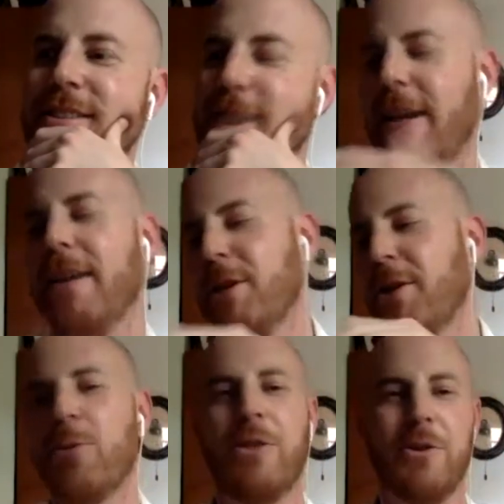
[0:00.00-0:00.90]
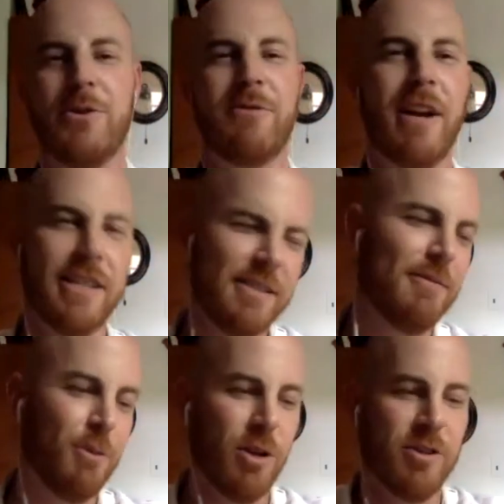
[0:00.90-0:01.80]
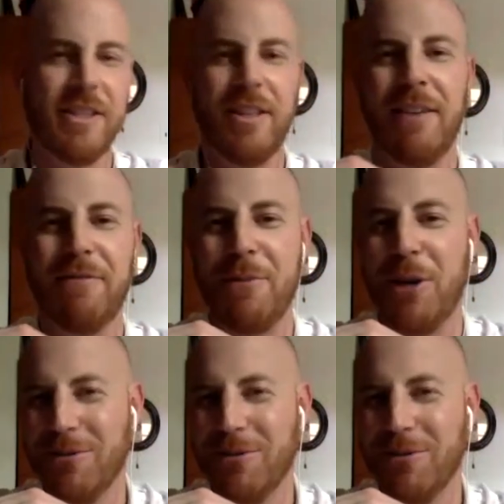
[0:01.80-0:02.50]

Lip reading: All right, I'm going to go with those fries. I'll steal that from you.